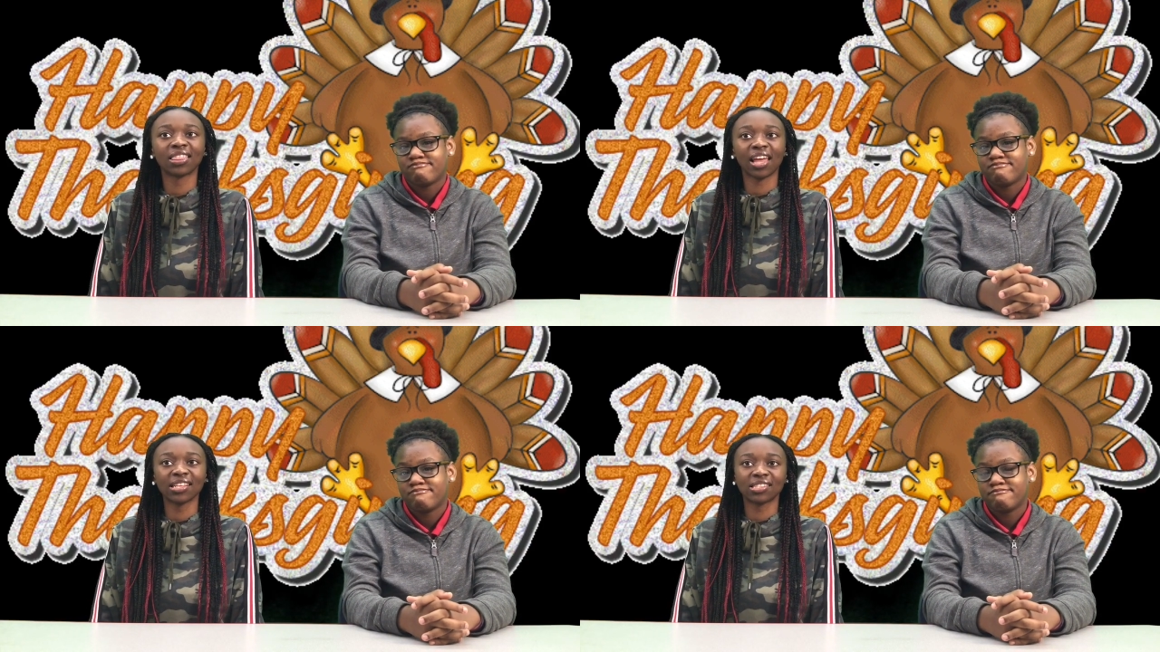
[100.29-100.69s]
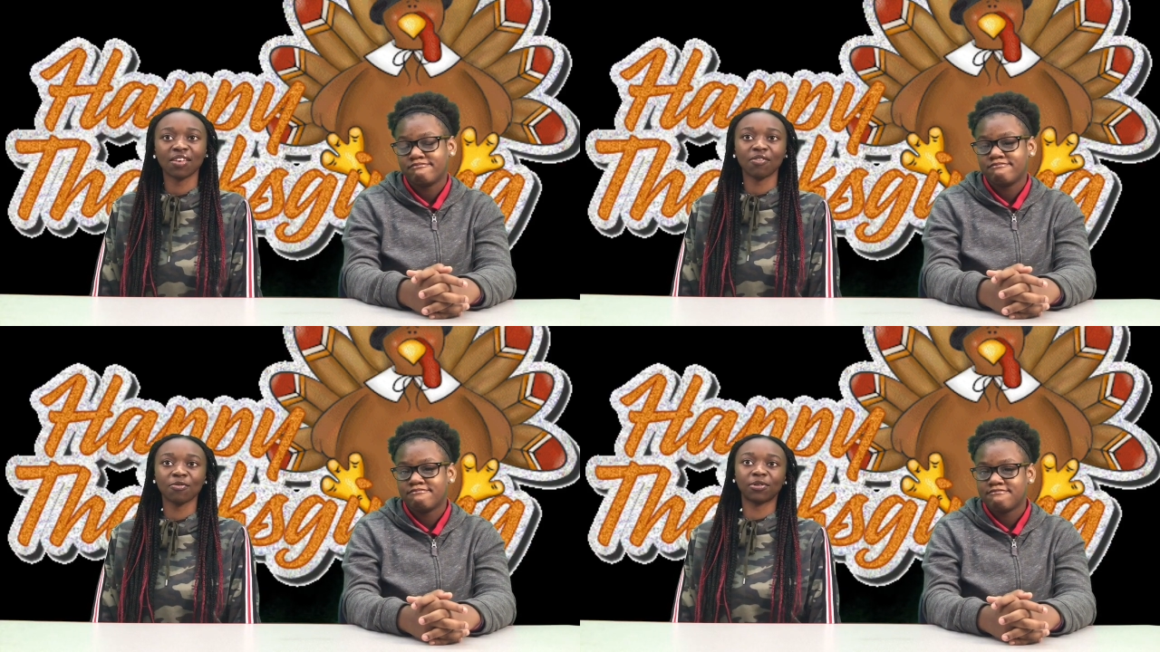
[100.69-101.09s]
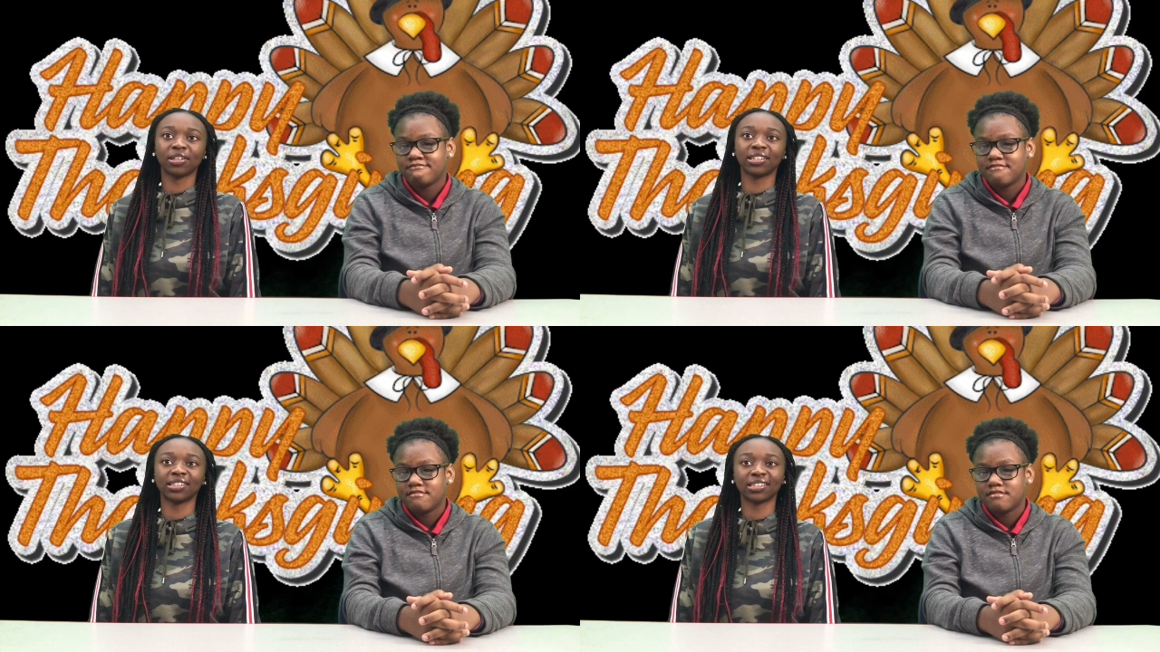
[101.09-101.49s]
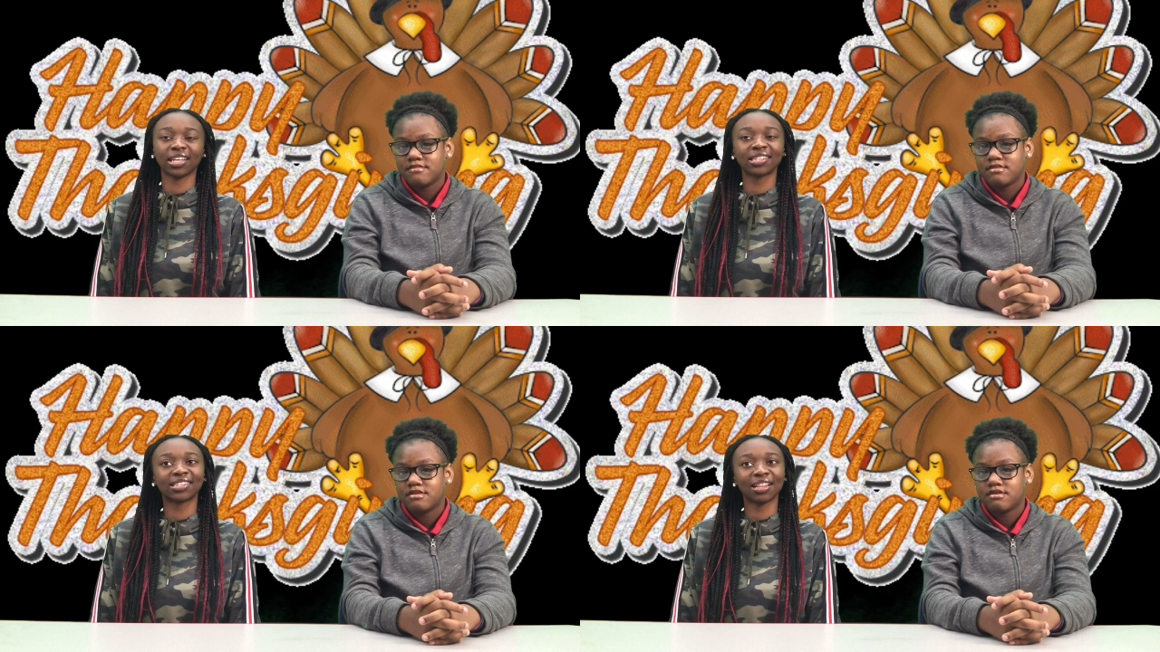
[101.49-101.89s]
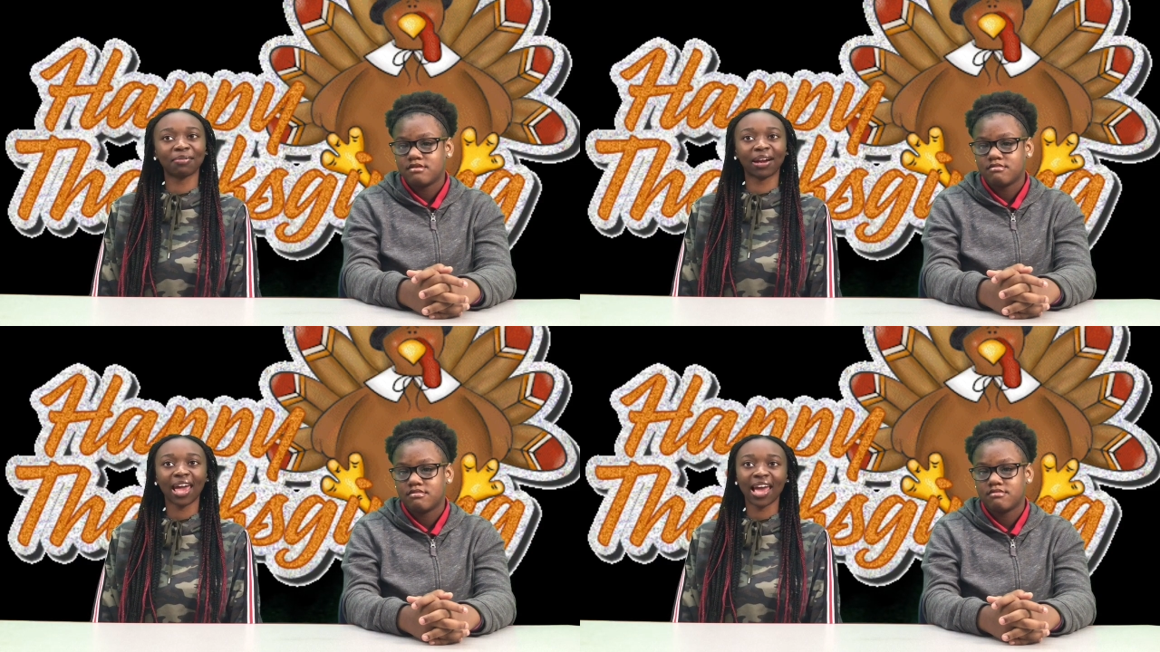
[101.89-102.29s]
Speaker 1: Thanksgiving was
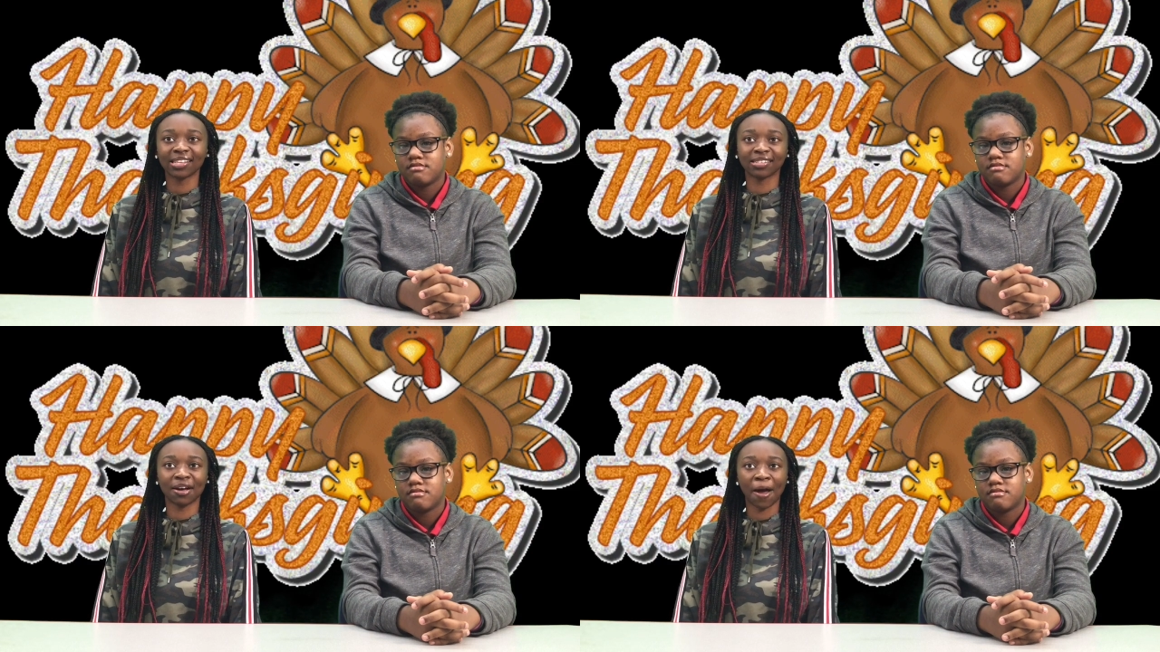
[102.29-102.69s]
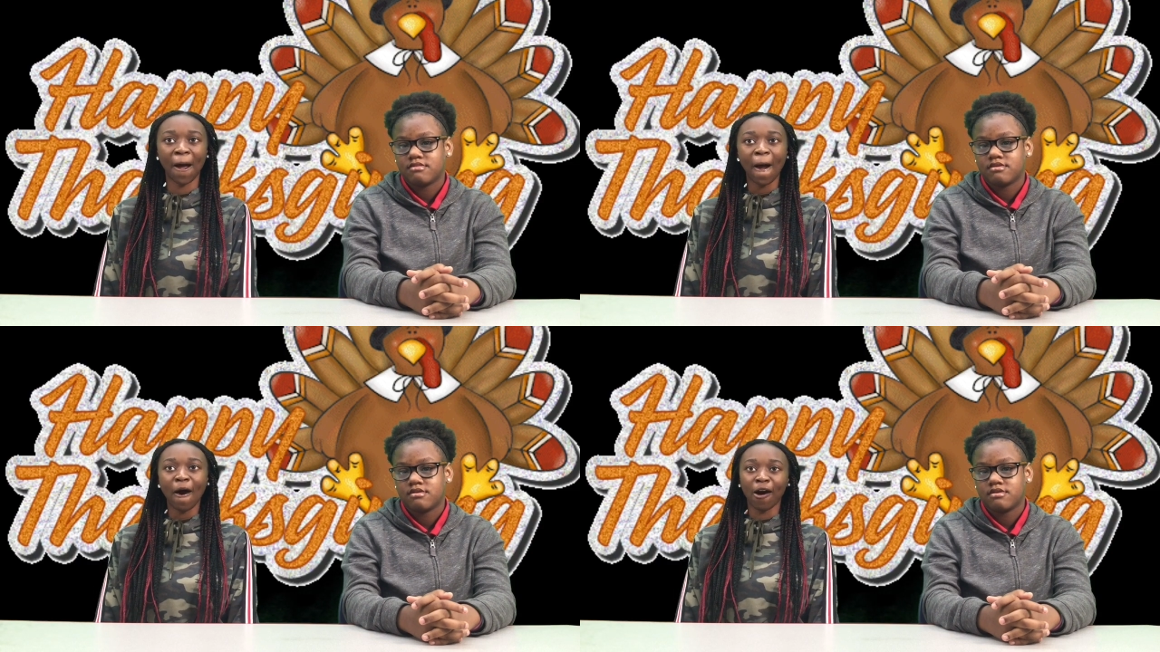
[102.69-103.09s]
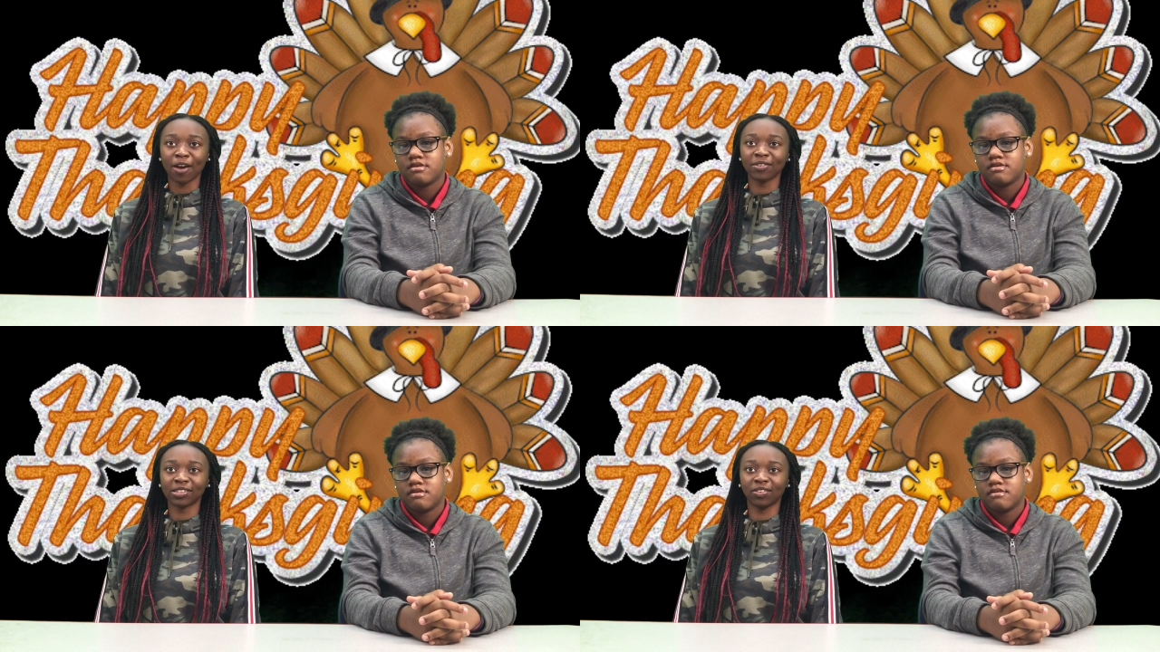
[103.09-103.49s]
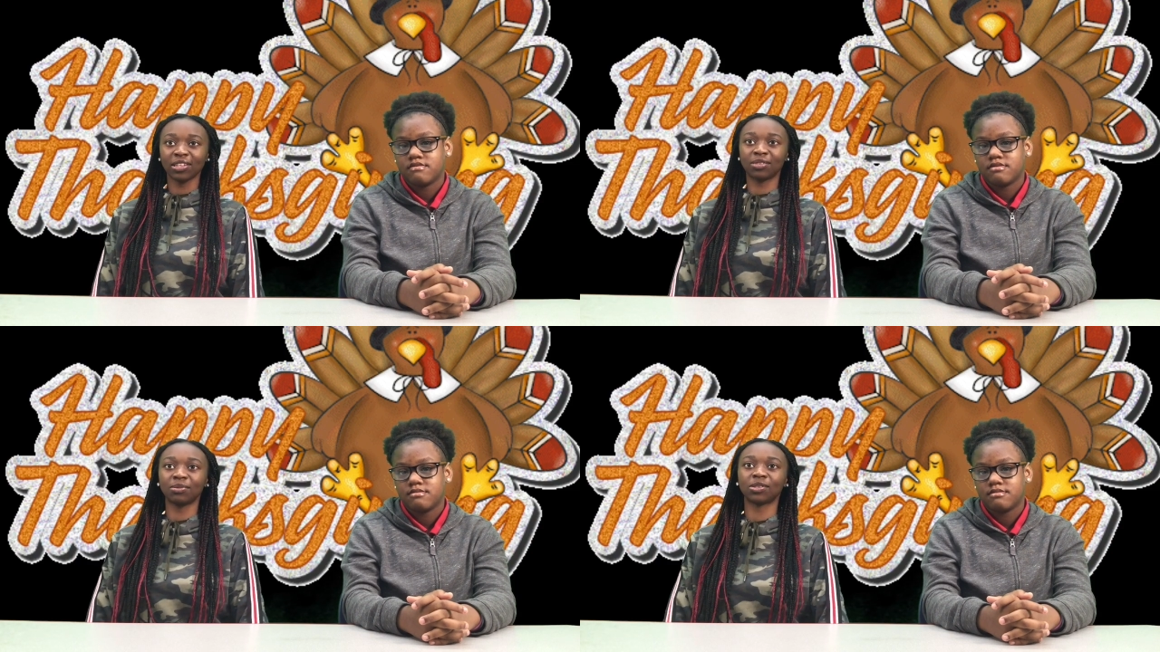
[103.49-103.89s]
celebrated as a harvest feast